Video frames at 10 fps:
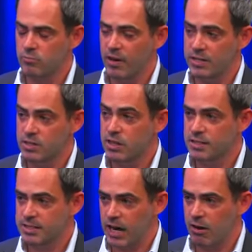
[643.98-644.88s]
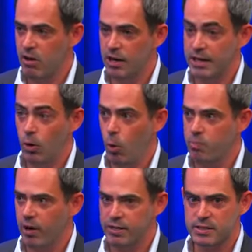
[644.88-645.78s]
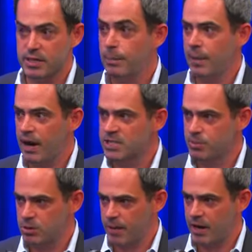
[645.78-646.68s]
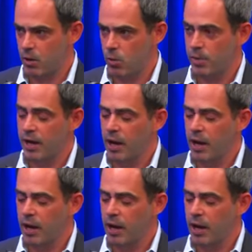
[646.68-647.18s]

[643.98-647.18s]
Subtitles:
Rents skyrocketing. Home prices. Impossible to buy a home.